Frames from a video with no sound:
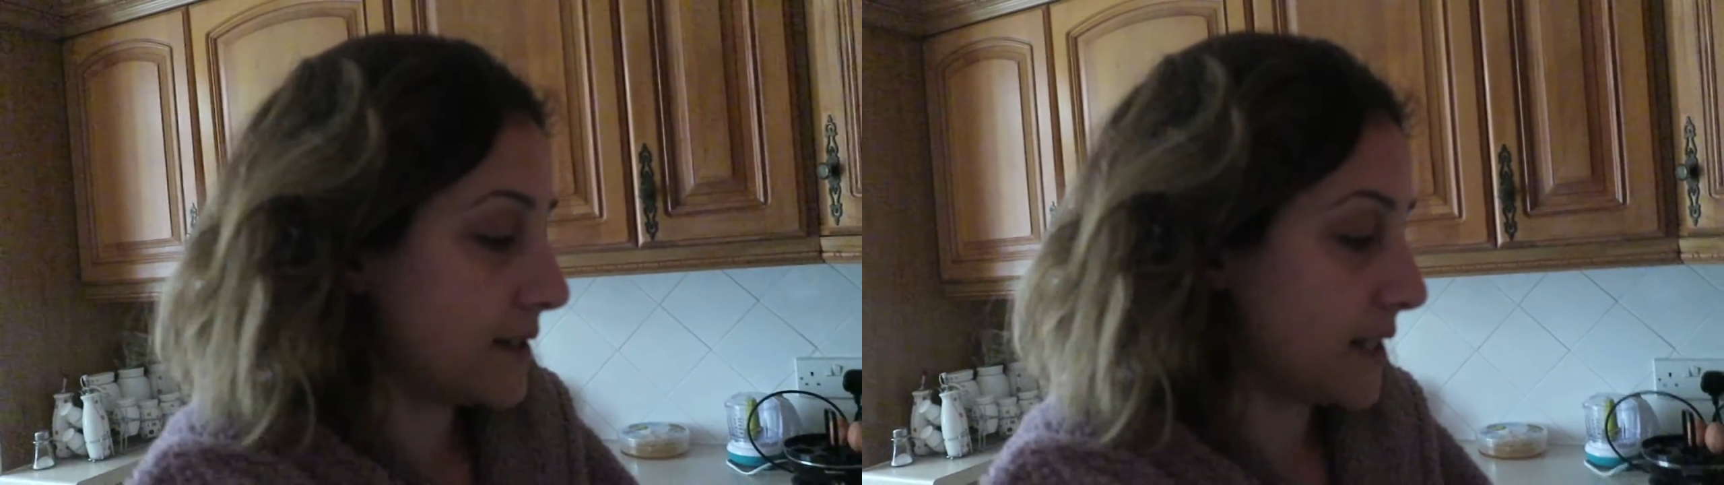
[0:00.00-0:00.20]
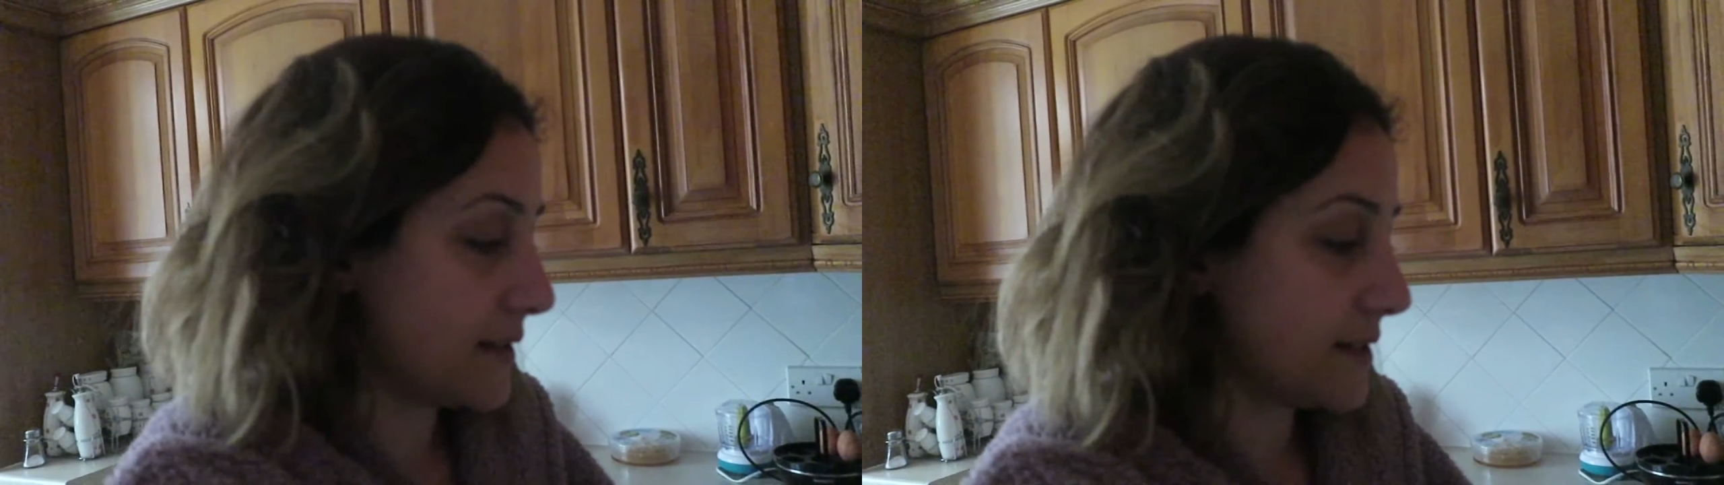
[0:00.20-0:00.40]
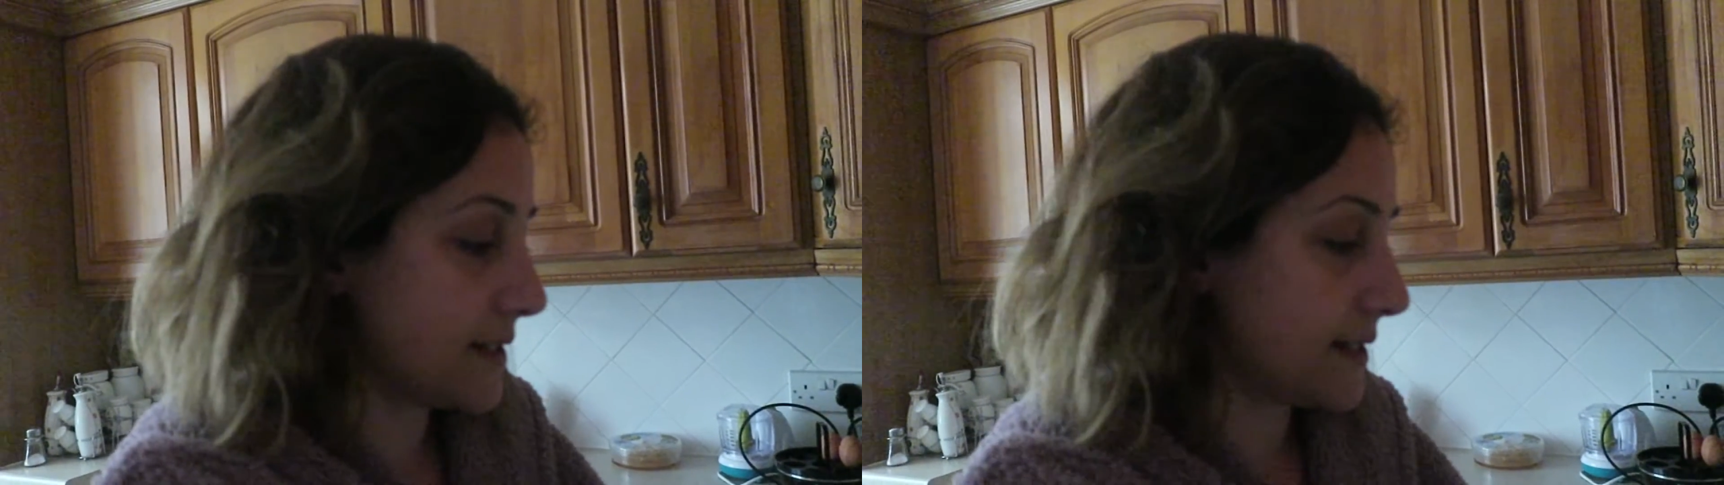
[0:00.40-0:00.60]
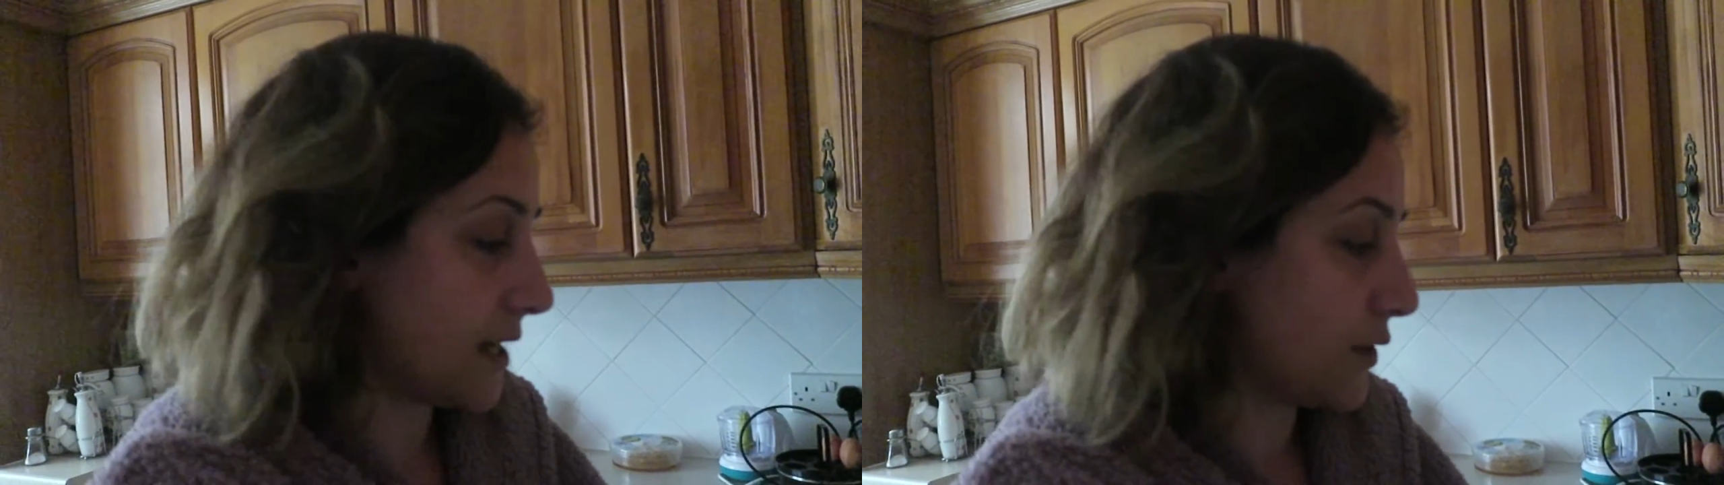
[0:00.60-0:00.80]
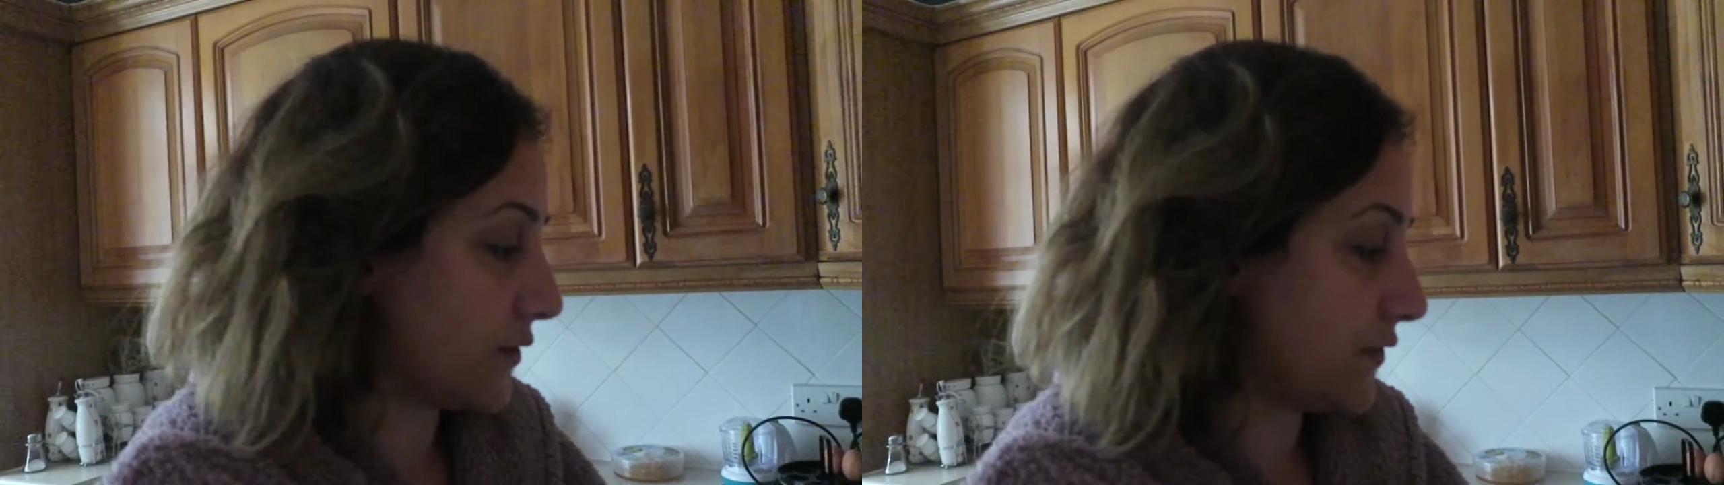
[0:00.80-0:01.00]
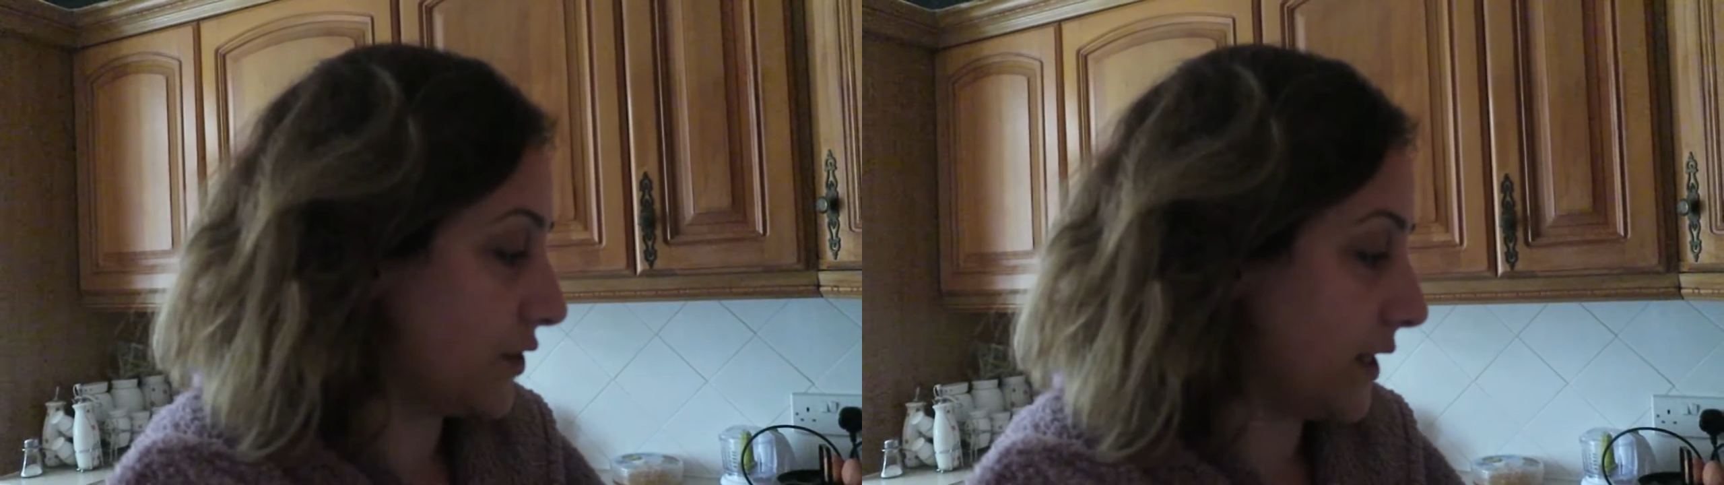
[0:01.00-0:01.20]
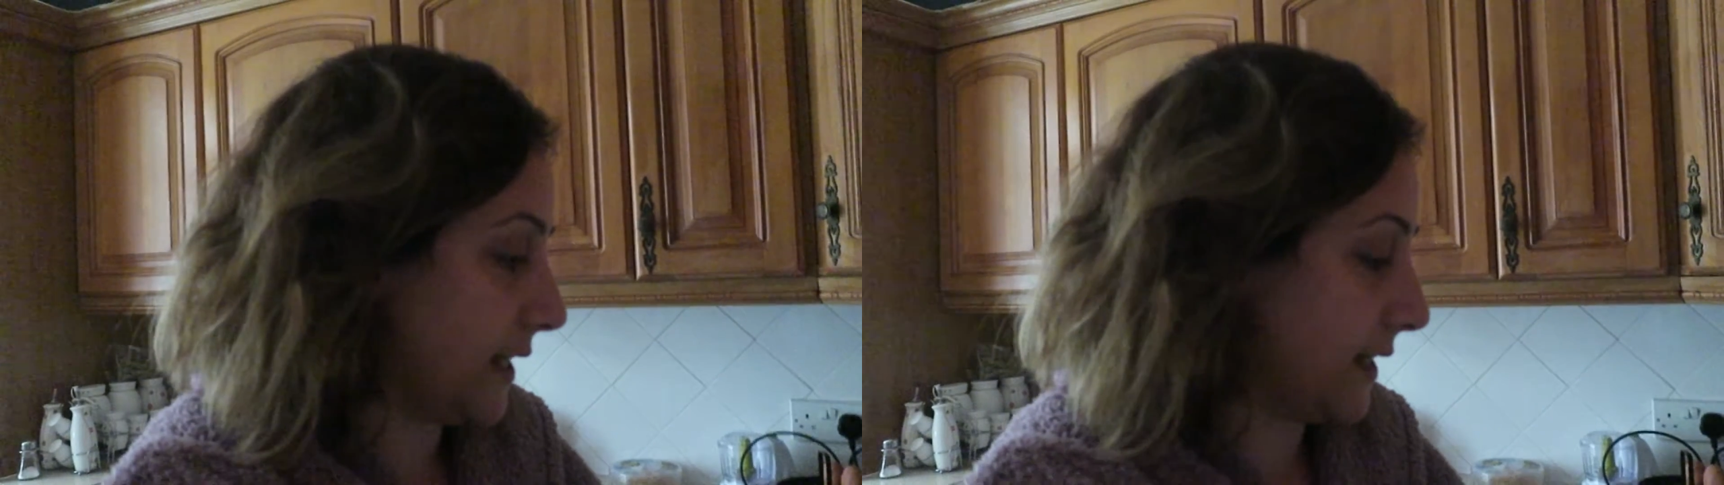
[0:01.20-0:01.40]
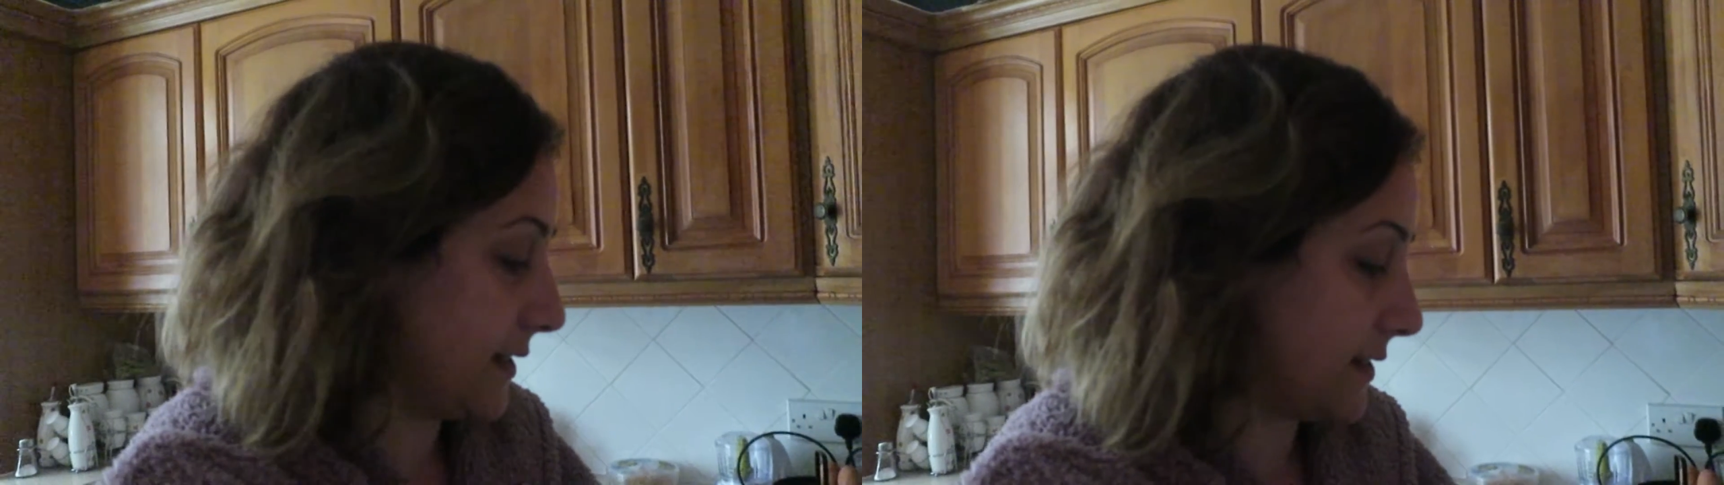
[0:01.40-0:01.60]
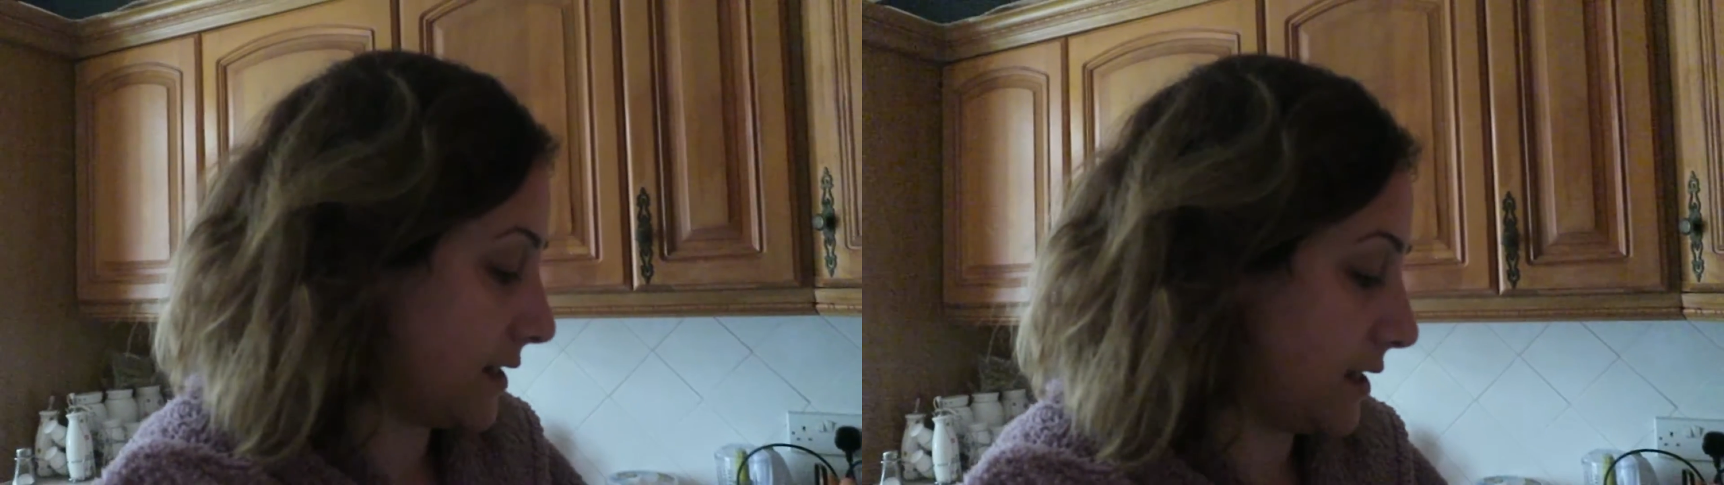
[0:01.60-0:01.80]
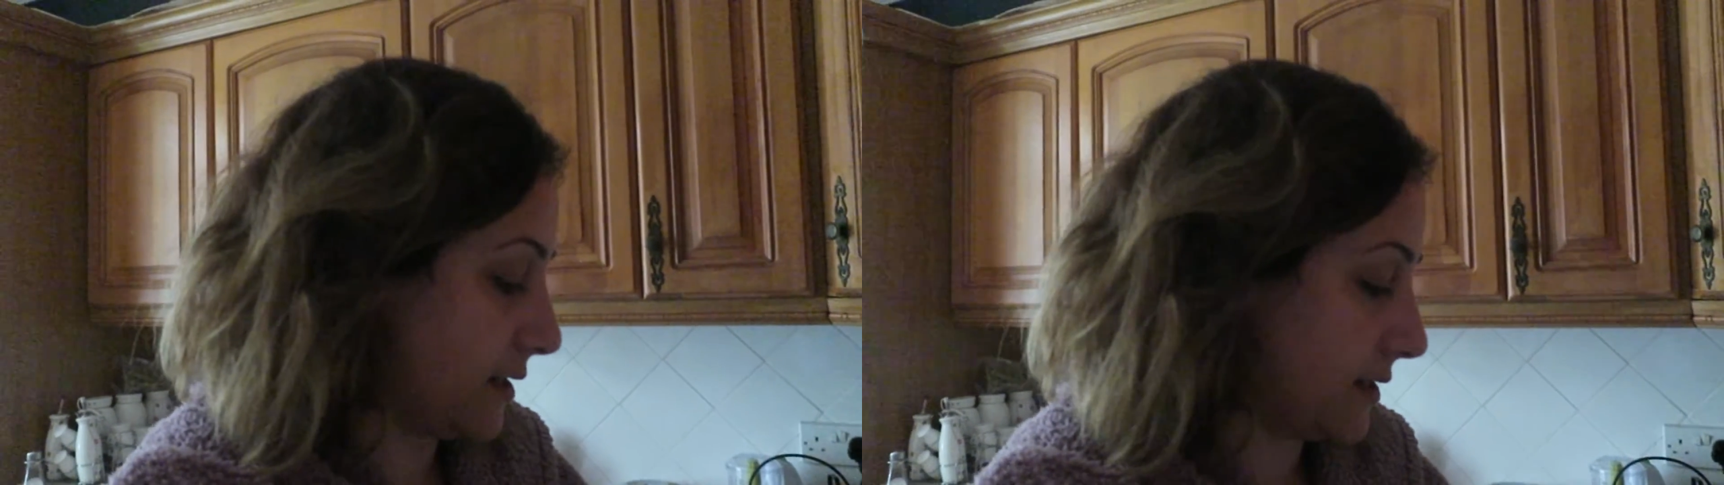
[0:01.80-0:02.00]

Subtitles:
Derin's down for his